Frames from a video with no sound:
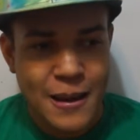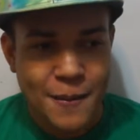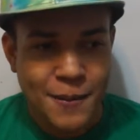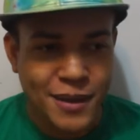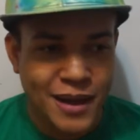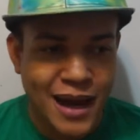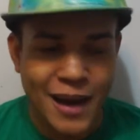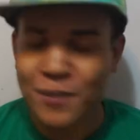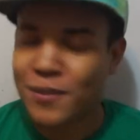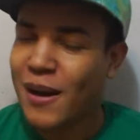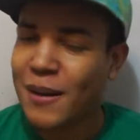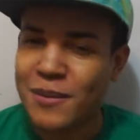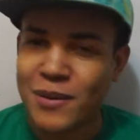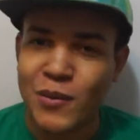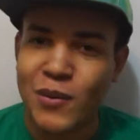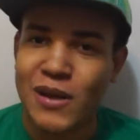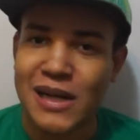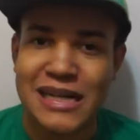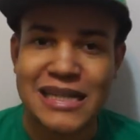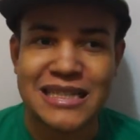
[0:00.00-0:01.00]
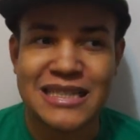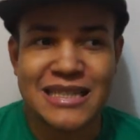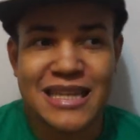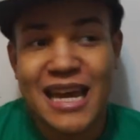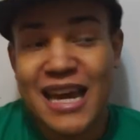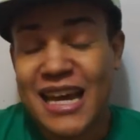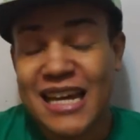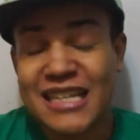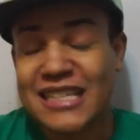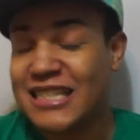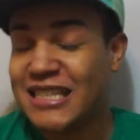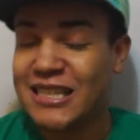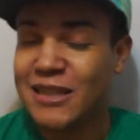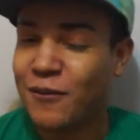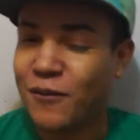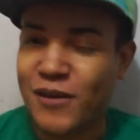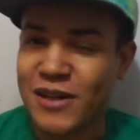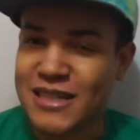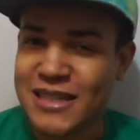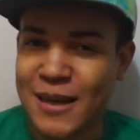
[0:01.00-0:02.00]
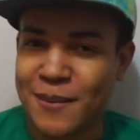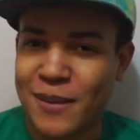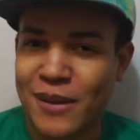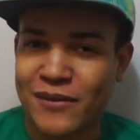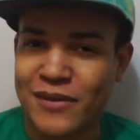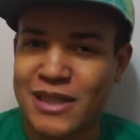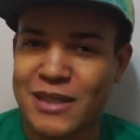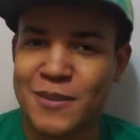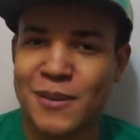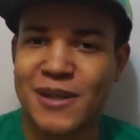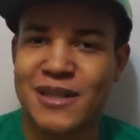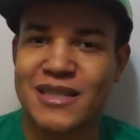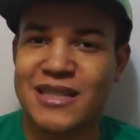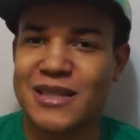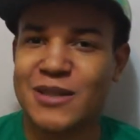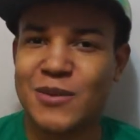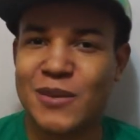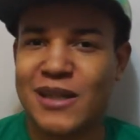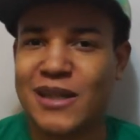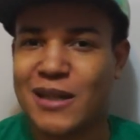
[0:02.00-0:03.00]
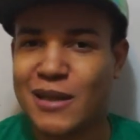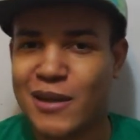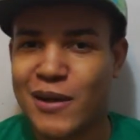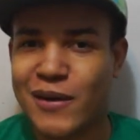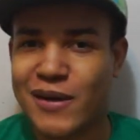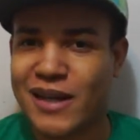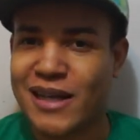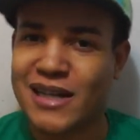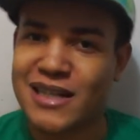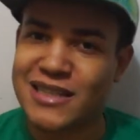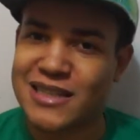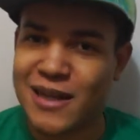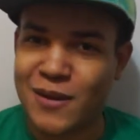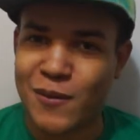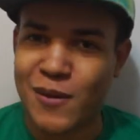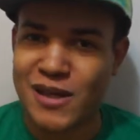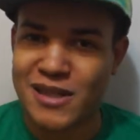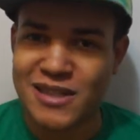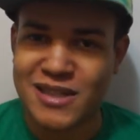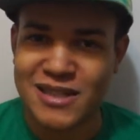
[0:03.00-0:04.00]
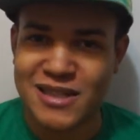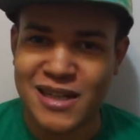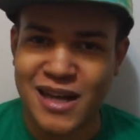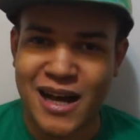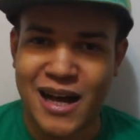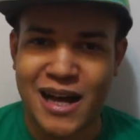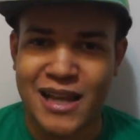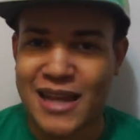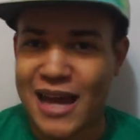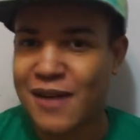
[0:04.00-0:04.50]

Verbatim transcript: But I probably will because this isn't the first time I've experienced this with Nickelodeon because I watched uh, the